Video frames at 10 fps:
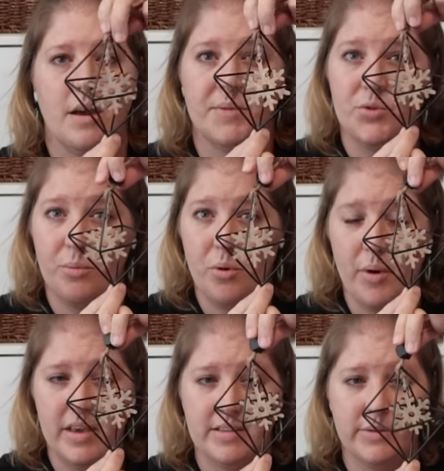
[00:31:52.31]
comes to a
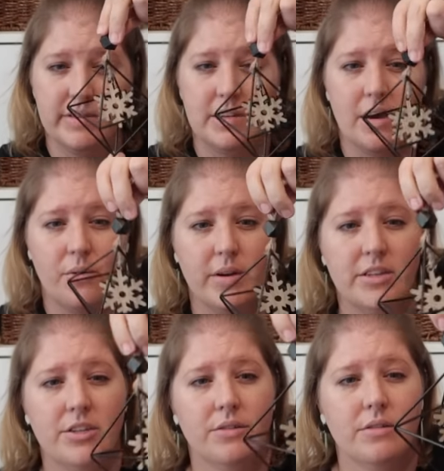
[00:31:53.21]
point so it's not going
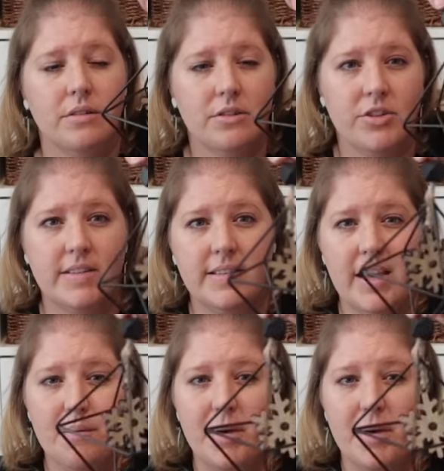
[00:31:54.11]
to just sit.